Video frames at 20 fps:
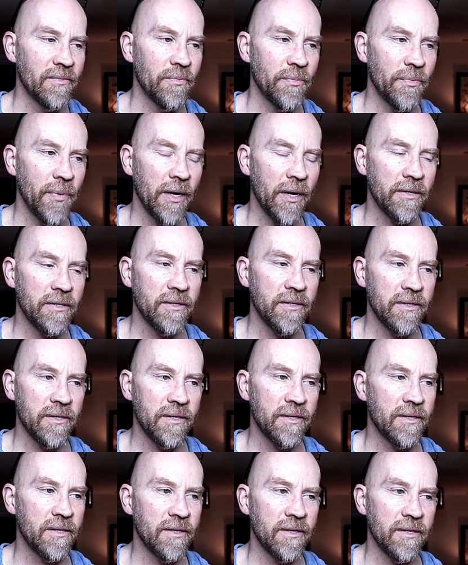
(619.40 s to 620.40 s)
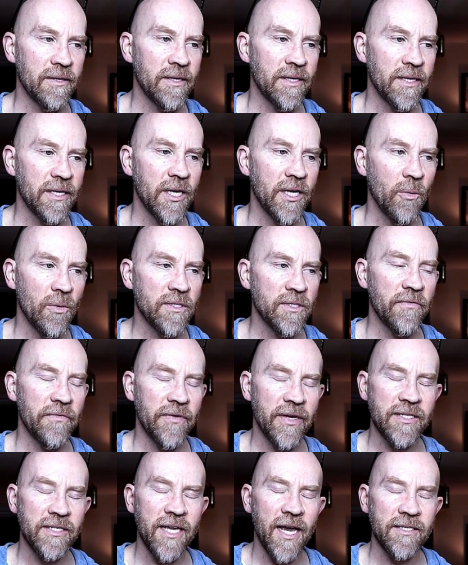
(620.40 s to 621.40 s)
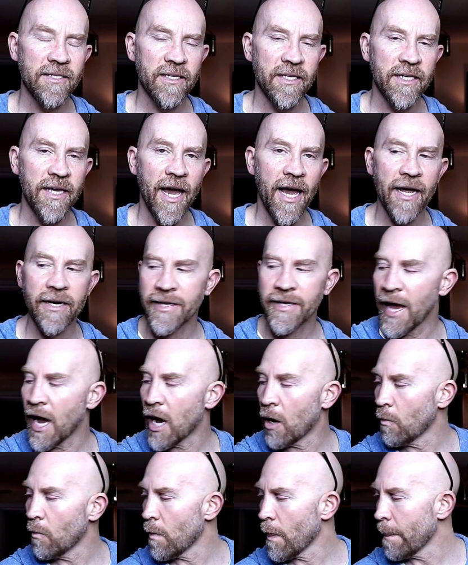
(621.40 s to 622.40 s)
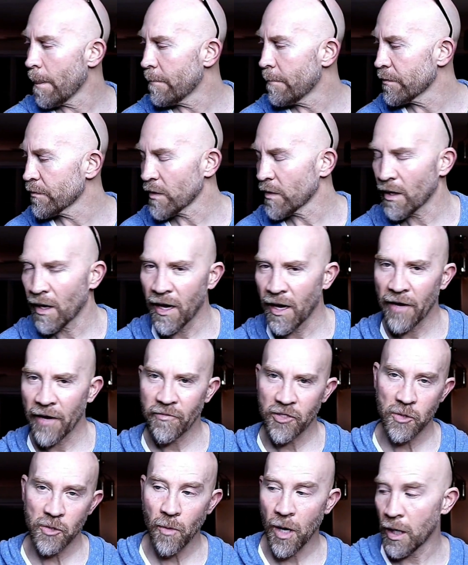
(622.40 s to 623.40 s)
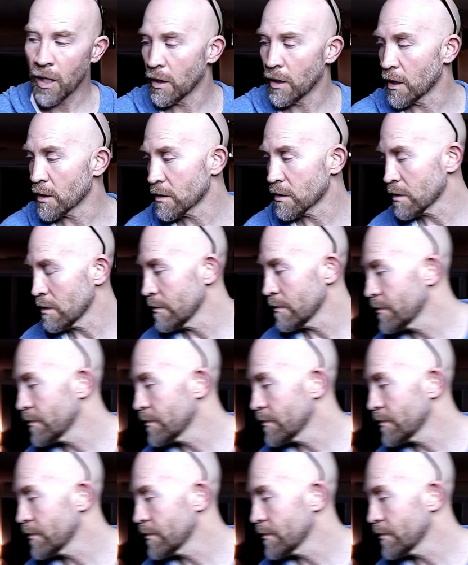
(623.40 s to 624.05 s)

But he was a fantastic cat. Now, I have a small list.